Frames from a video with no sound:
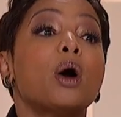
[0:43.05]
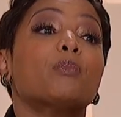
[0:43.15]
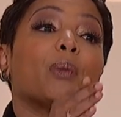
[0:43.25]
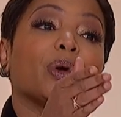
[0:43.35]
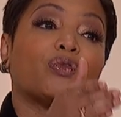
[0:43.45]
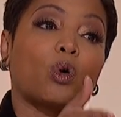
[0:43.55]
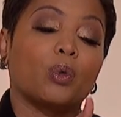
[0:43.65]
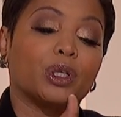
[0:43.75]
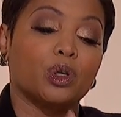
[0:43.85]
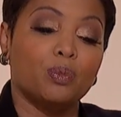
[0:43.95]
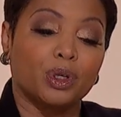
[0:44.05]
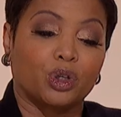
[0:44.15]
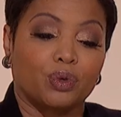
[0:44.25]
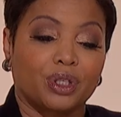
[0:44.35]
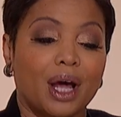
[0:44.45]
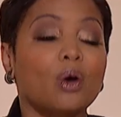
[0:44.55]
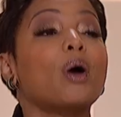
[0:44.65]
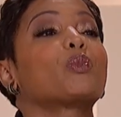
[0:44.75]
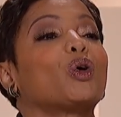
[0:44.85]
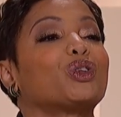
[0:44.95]
But before we do, Mr. Rosado,
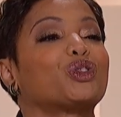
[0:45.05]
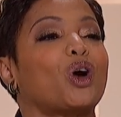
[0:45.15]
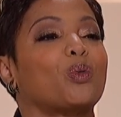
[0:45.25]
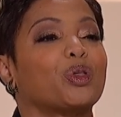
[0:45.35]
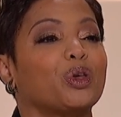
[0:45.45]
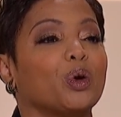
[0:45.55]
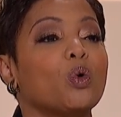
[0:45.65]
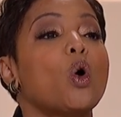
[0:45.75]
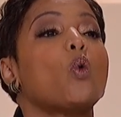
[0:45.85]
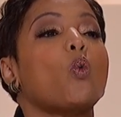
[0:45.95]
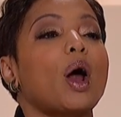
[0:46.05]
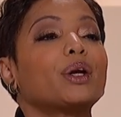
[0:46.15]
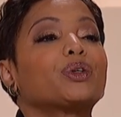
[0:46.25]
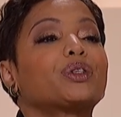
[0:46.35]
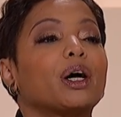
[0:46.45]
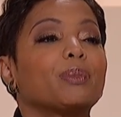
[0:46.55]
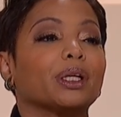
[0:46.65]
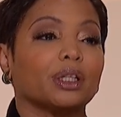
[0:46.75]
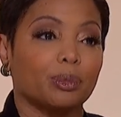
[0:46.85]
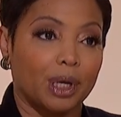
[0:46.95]
I'm going to start with you. Why don't you tell me a
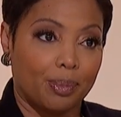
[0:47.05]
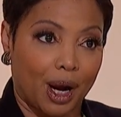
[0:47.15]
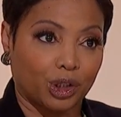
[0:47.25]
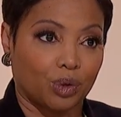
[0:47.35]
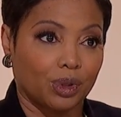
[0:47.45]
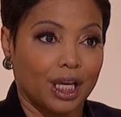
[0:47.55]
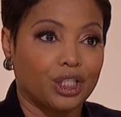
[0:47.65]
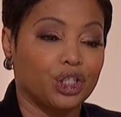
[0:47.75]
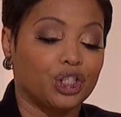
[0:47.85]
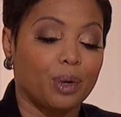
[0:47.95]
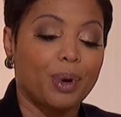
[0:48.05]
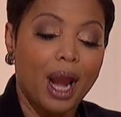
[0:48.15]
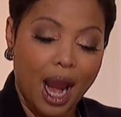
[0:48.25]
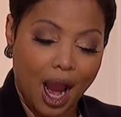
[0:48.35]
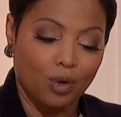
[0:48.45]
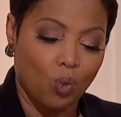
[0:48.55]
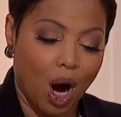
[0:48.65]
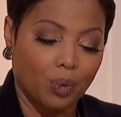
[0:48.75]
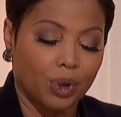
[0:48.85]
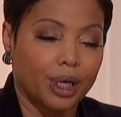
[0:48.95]
little bit about your relationship and
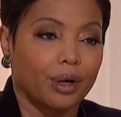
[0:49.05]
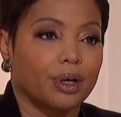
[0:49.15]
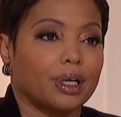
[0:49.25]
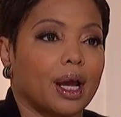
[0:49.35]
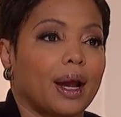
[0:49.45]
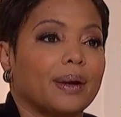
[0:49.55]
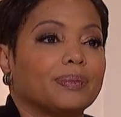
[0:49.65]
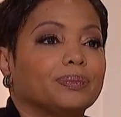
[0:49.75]
why we're here today?